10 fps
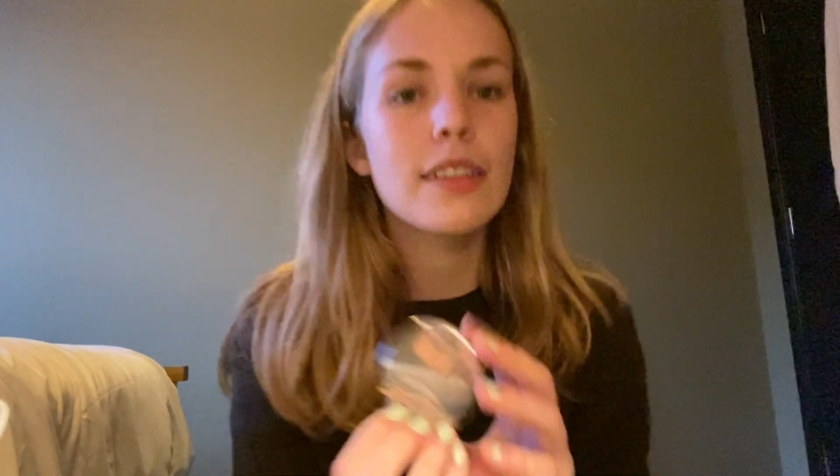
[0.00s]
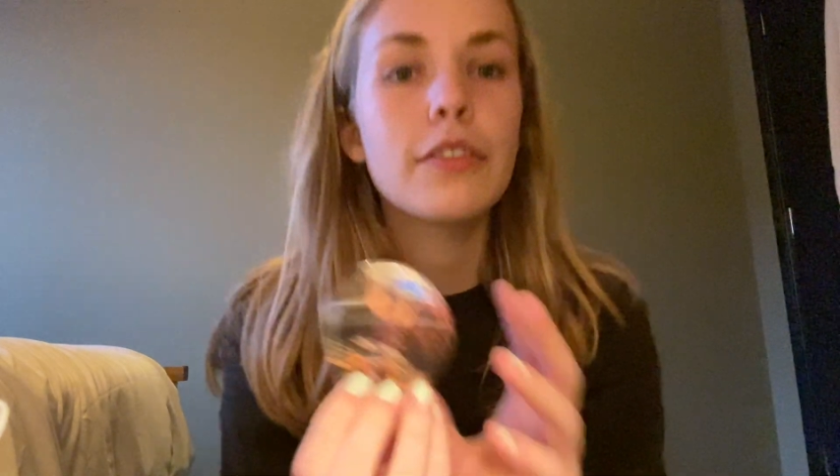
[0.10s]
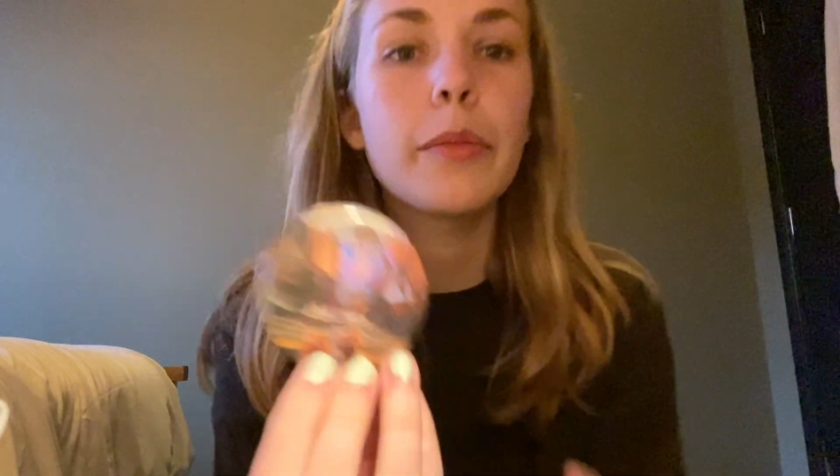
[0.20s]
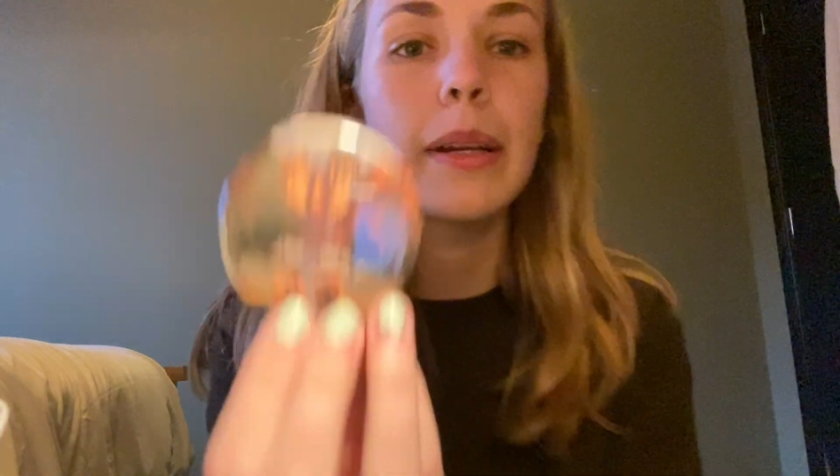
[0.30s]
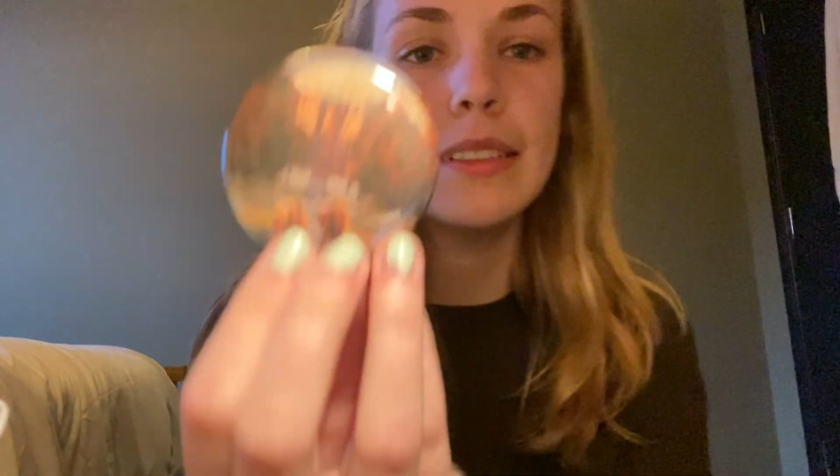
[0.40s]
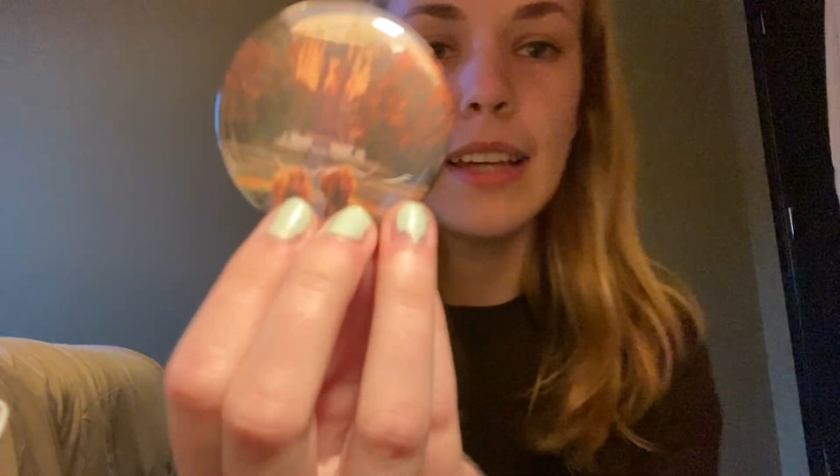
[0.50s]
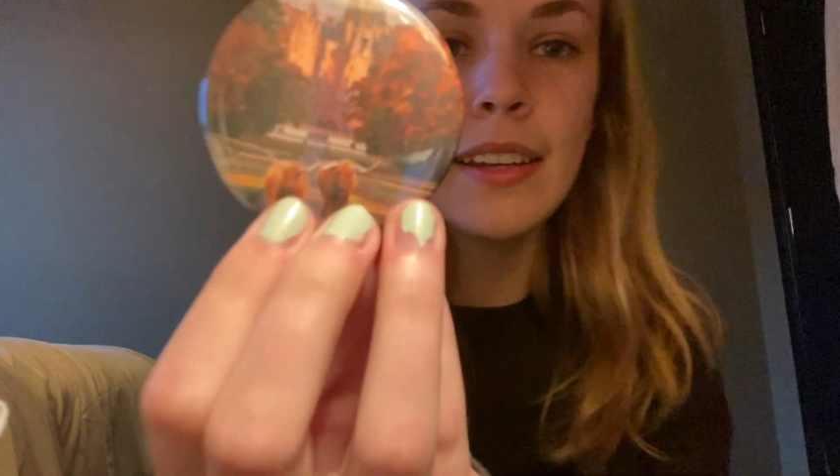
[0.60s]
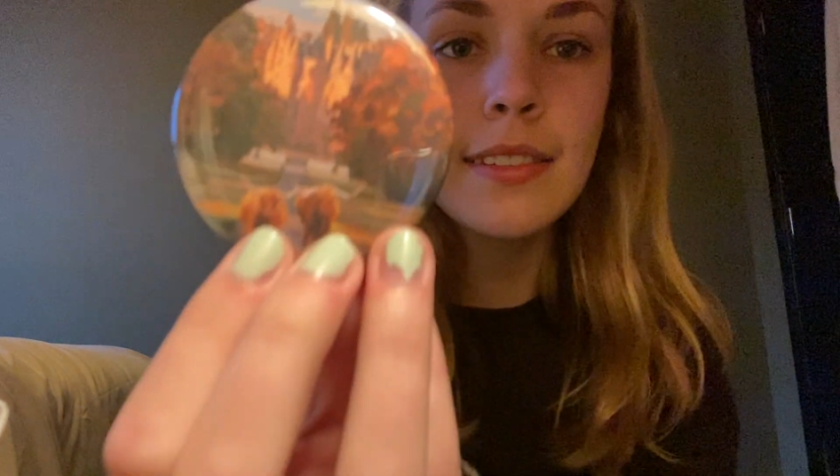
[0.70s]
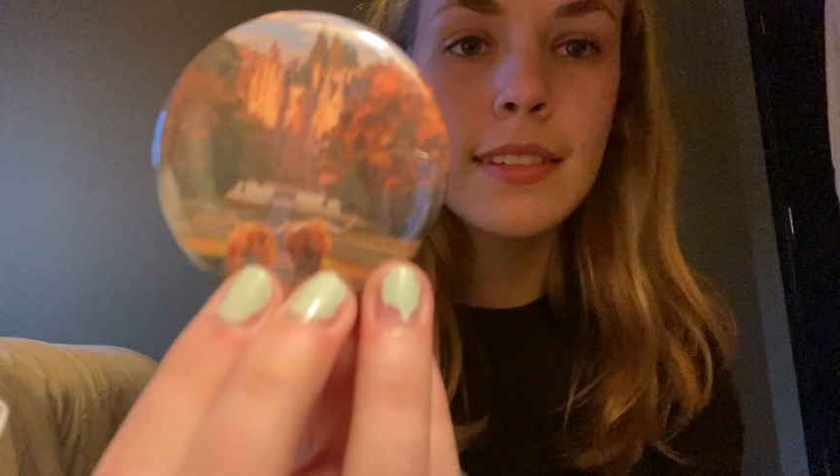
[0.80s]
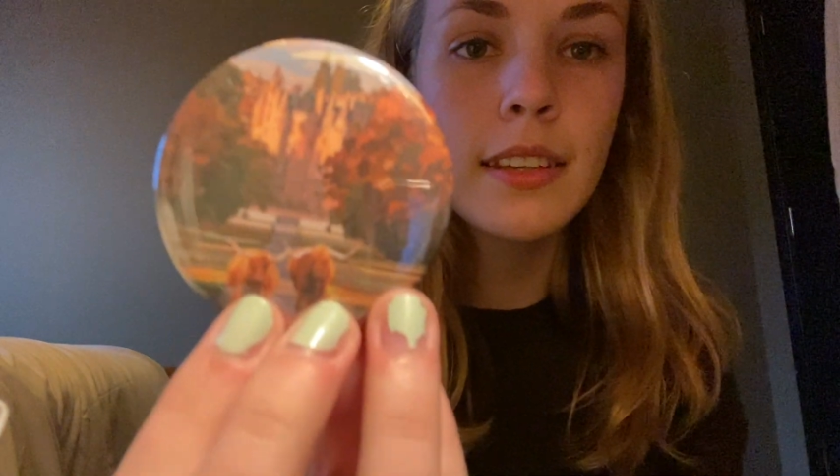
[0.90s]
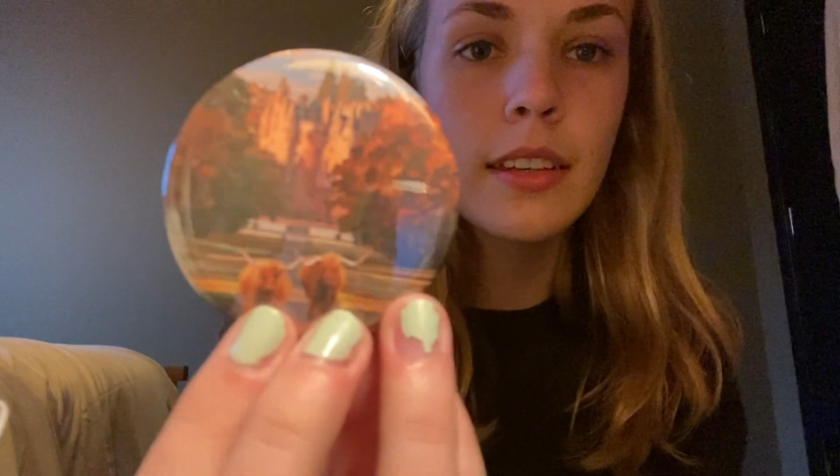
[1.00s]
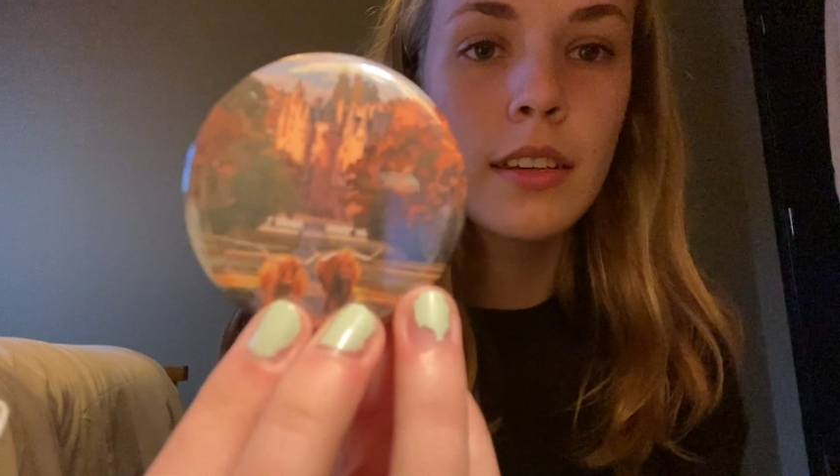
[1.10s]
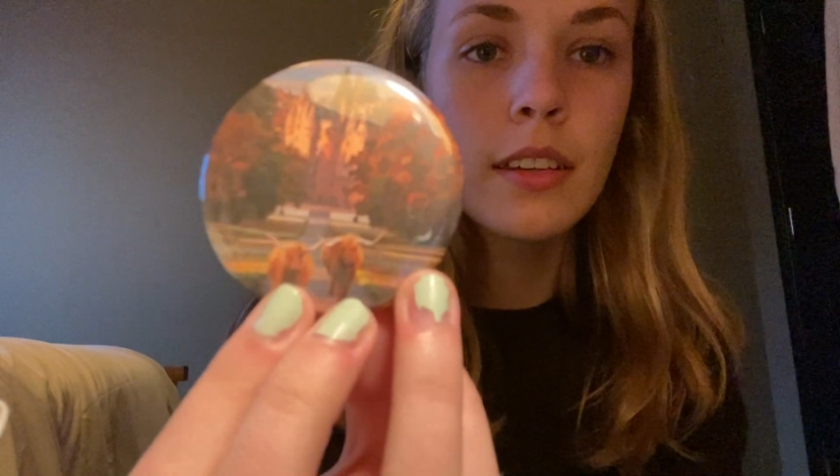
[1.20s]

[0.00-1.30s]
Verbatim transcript: for my desk.